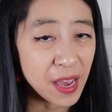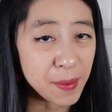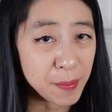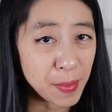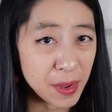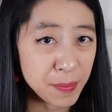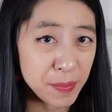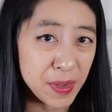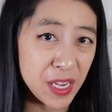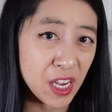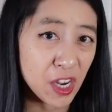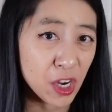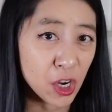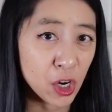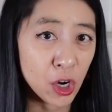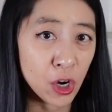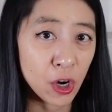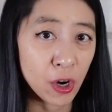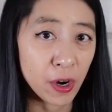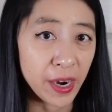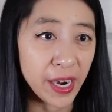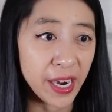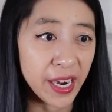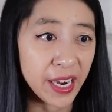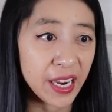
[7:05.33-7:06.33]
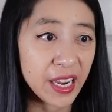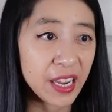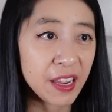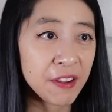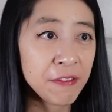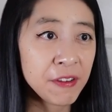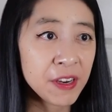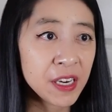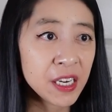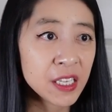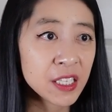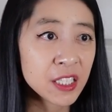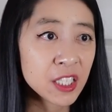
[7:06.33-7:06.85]
that might be occurring.
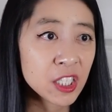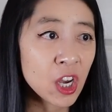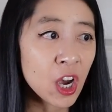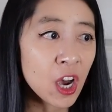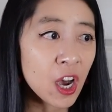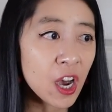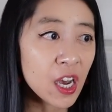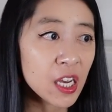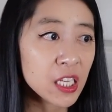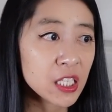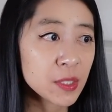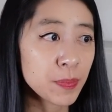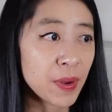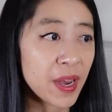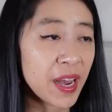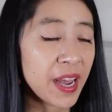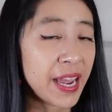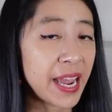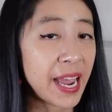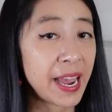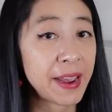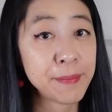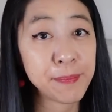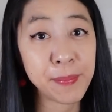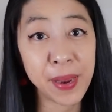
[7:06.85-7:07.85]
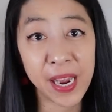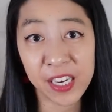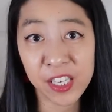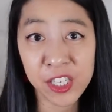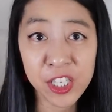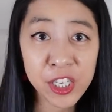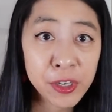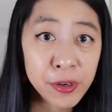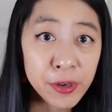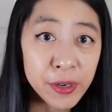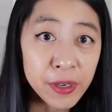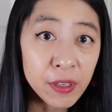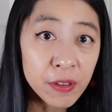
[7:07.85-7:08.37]
If it is caused by a
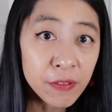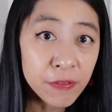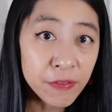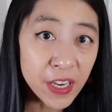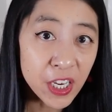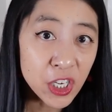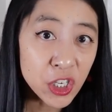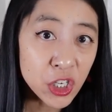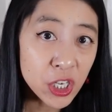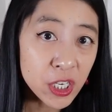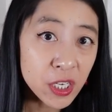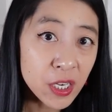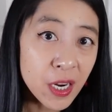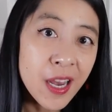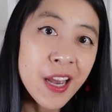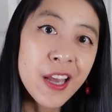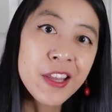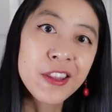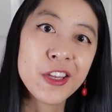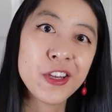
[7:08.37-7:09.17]
bacterial infection,